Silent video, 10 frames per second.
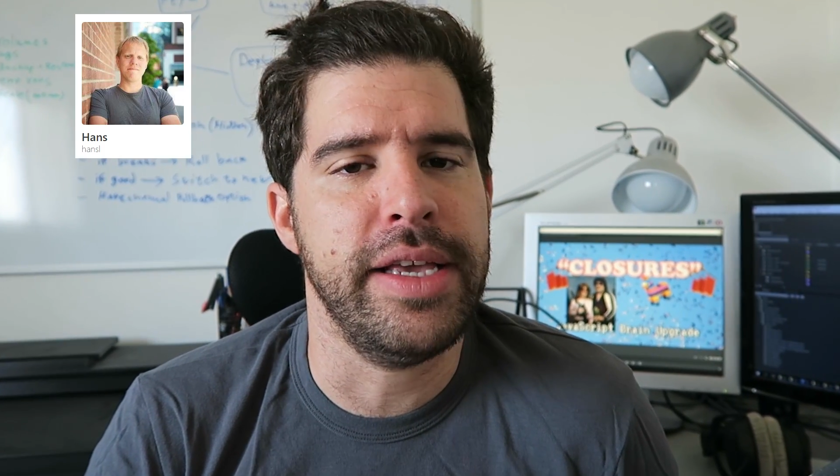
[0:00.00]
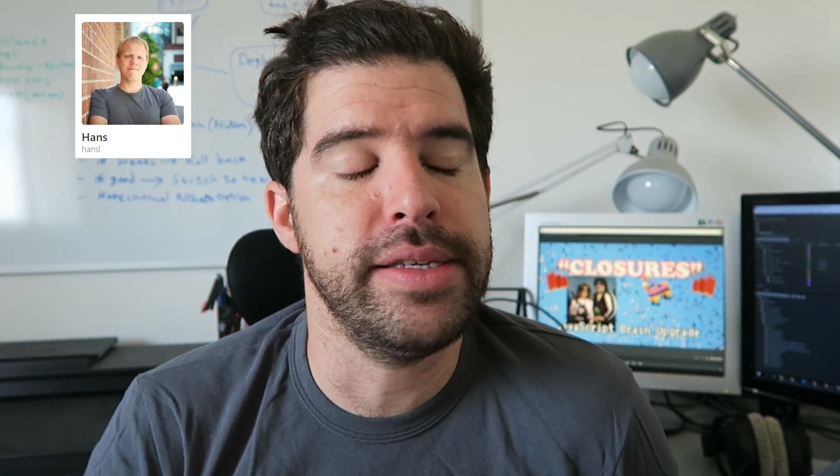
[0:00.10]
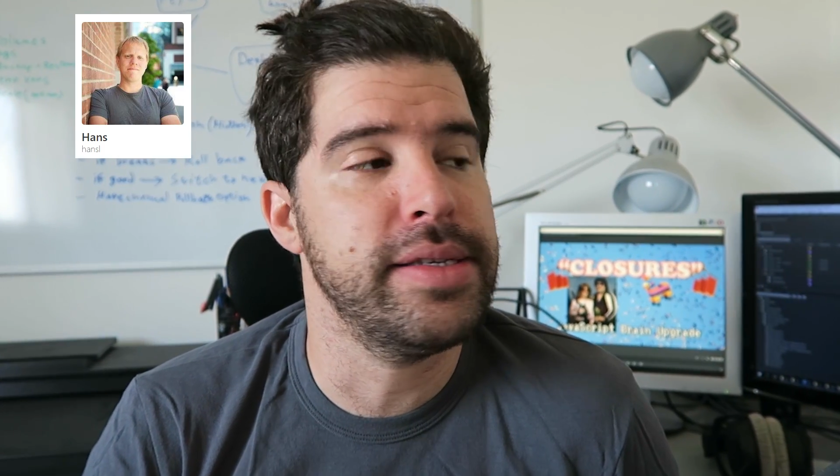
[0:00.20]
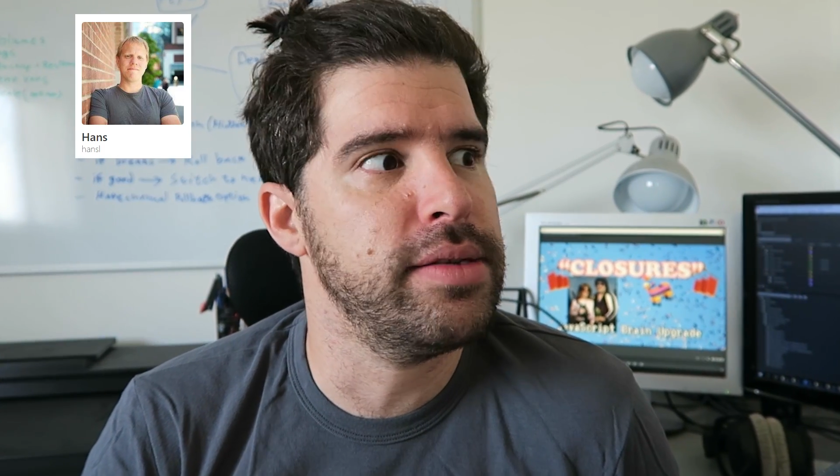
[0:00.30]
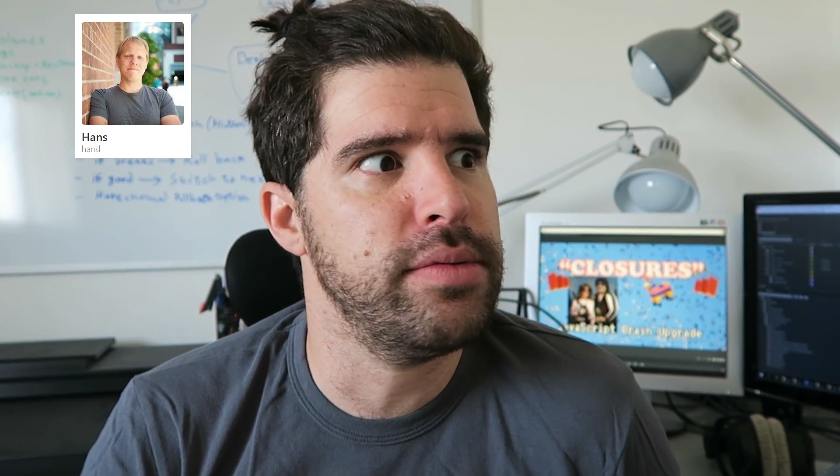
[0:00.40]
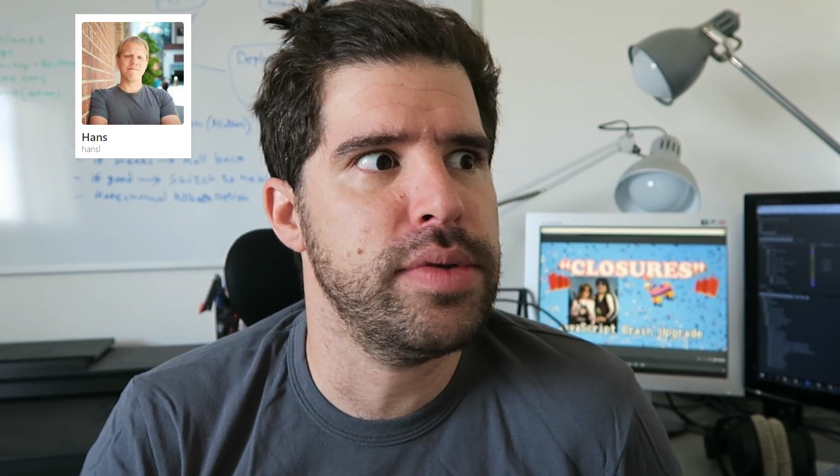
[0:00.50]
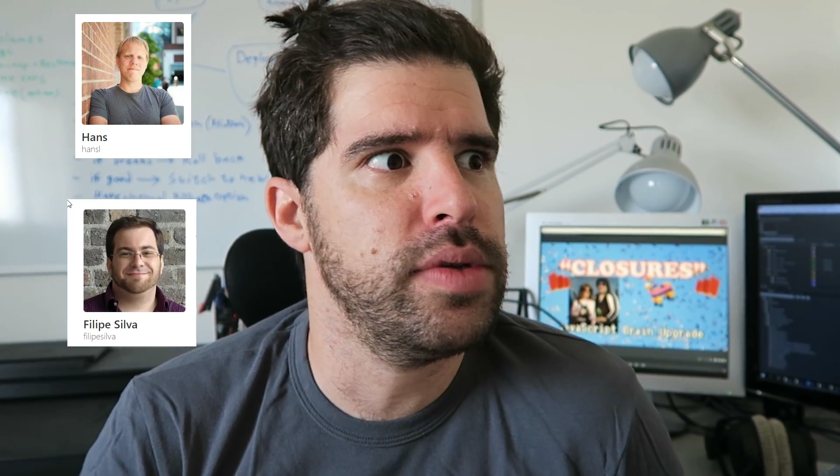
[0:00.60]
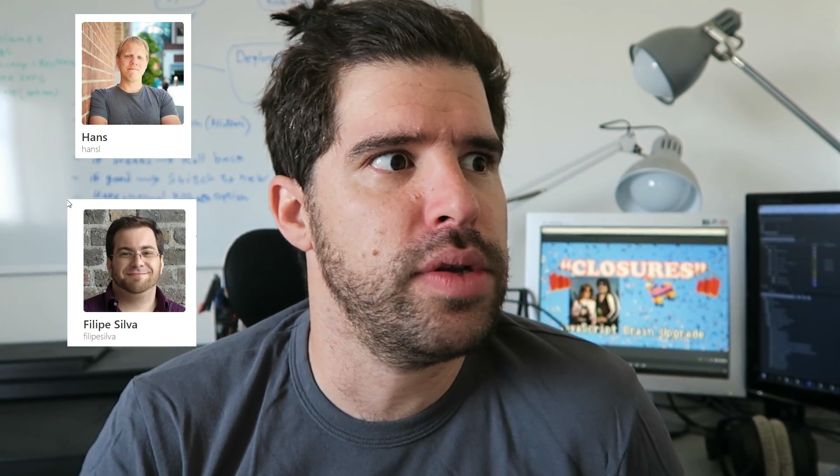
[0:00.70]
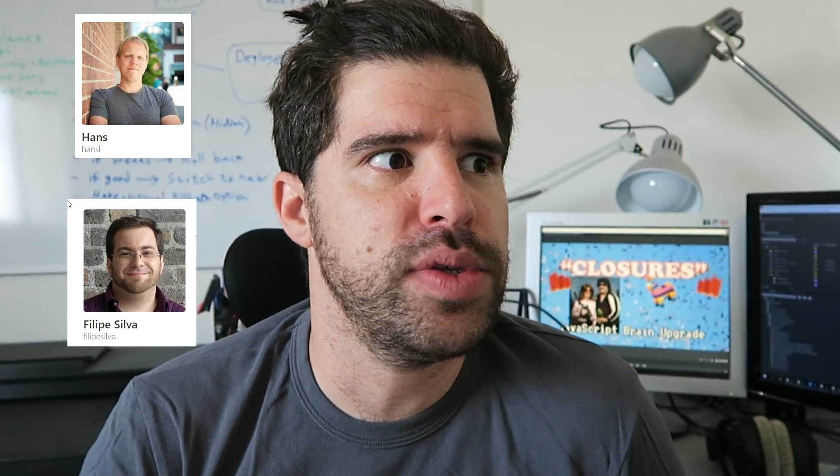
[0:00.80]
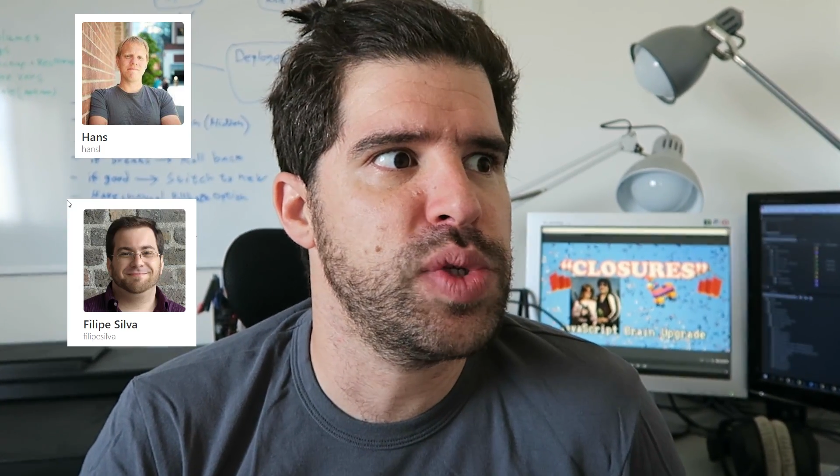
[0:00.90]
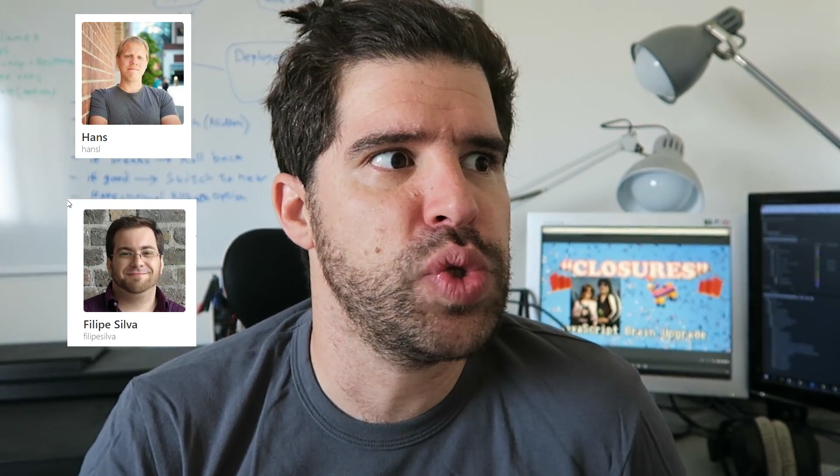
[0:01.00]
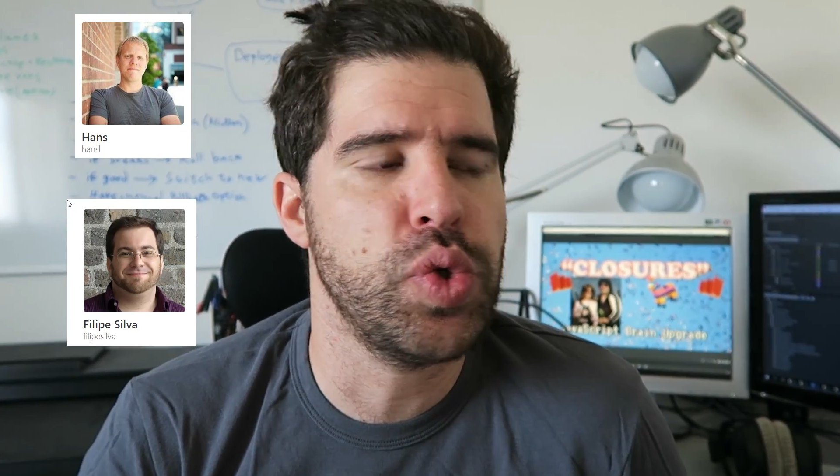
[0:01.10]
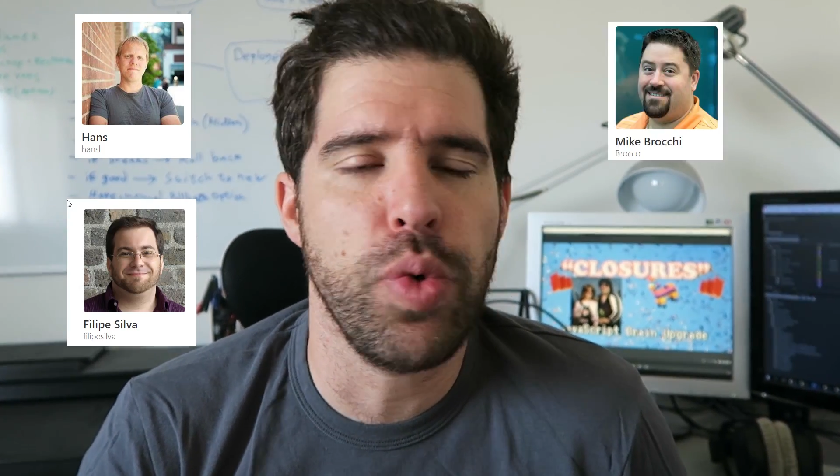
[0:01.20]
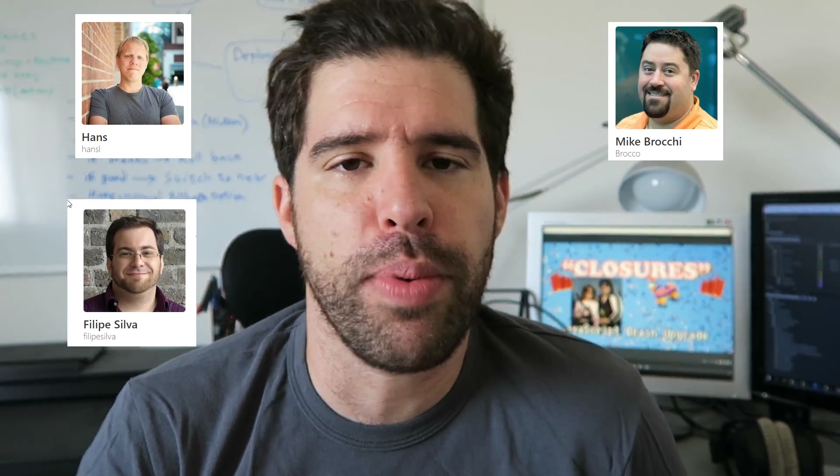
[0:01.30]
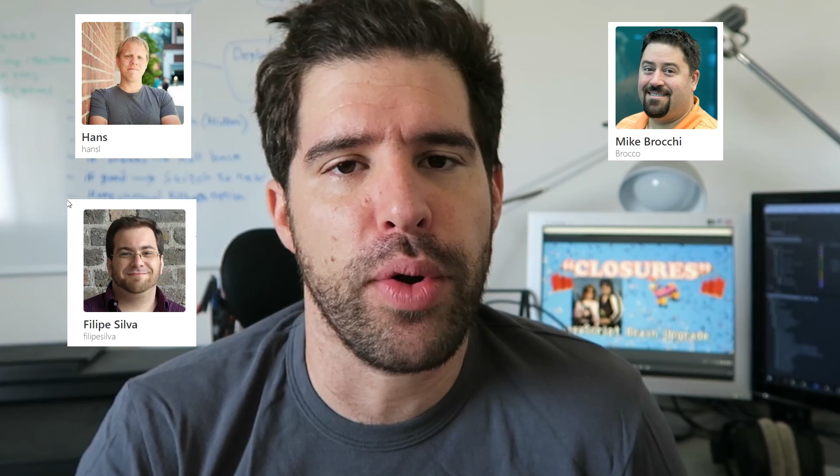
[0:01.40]
is
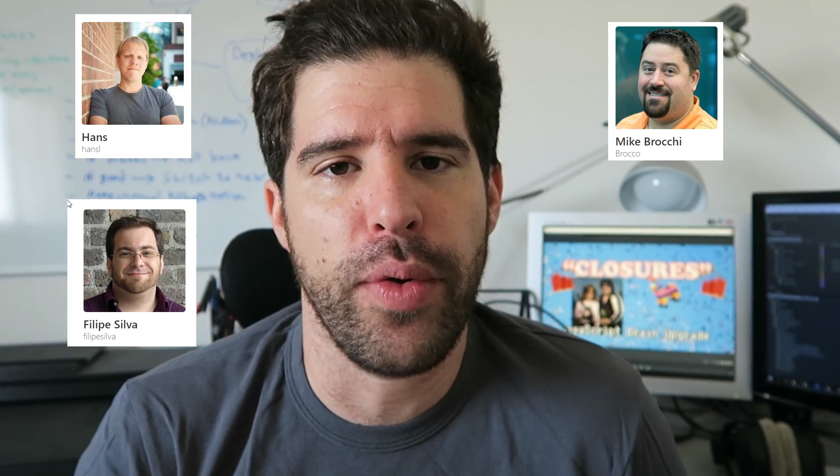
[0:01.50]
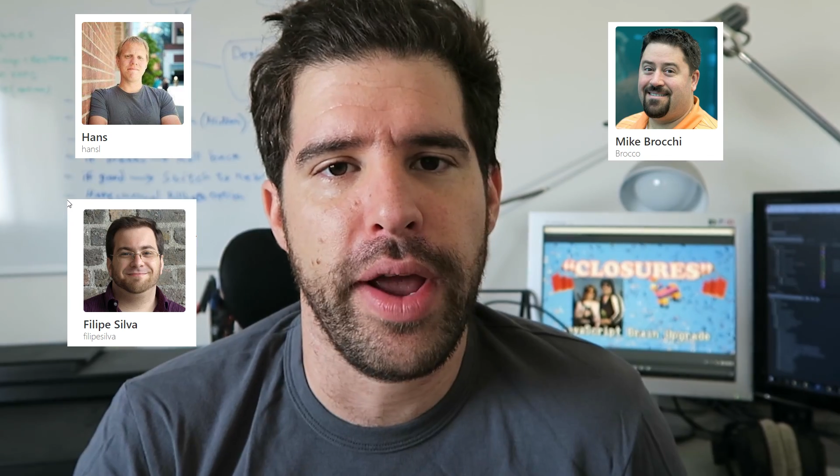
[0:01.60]
super